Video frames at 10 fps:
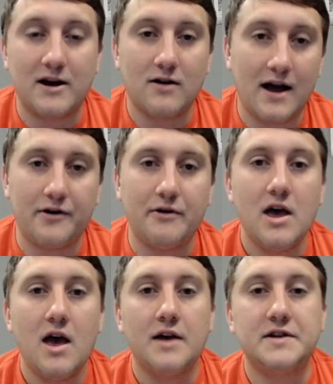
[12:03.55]
I don't know.
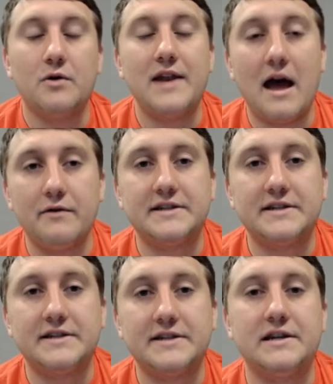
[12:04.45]
So now
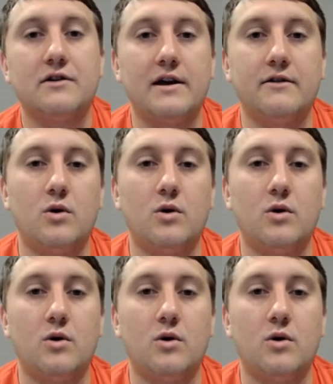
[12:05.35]
this year, Illinois